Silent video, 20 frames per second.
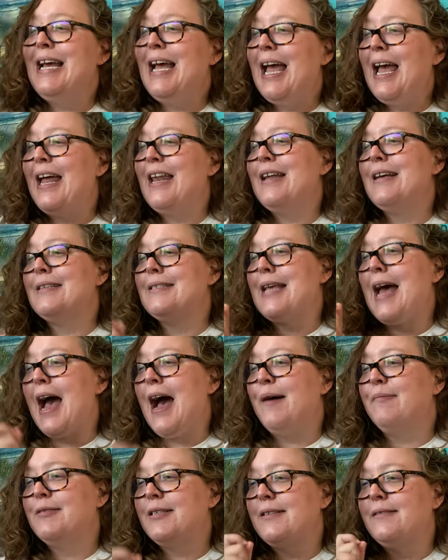It is
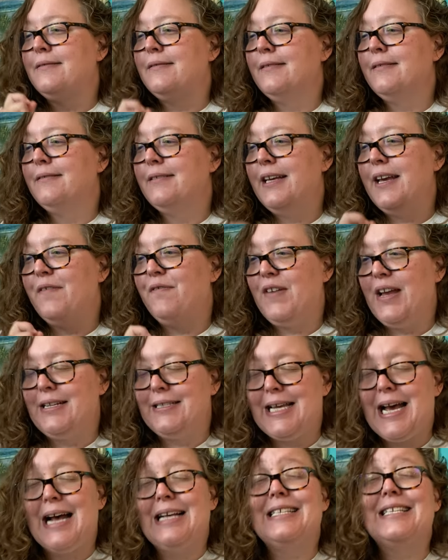absolutely
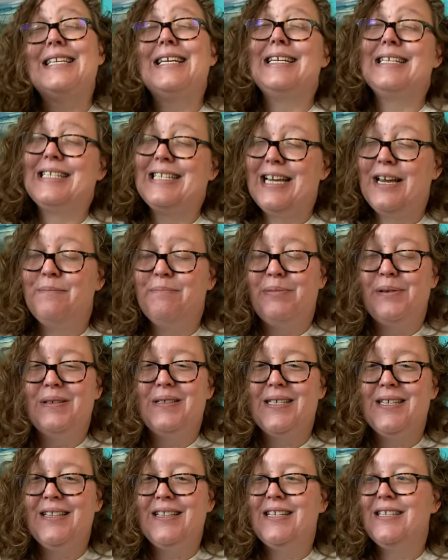fantastic. 10
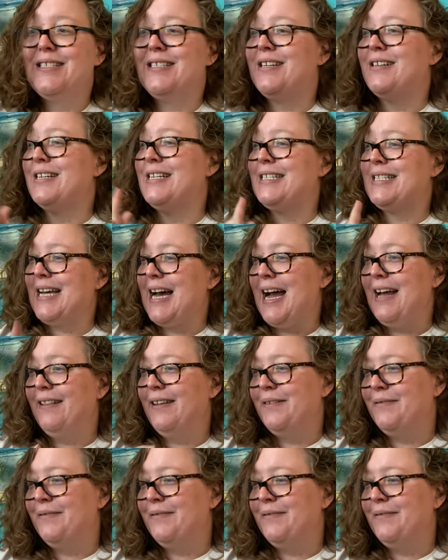books in this series, highly